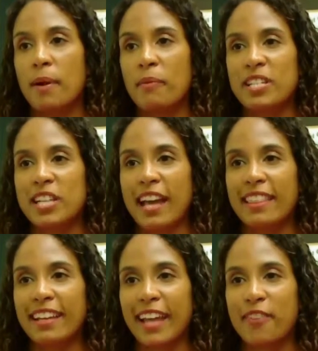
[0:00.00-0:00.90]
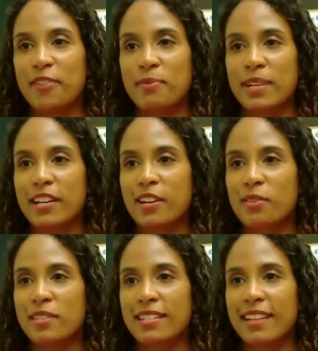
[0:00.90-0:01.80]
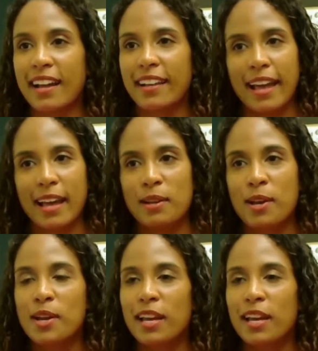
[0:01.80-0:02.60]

which I think everyone knows is kind of that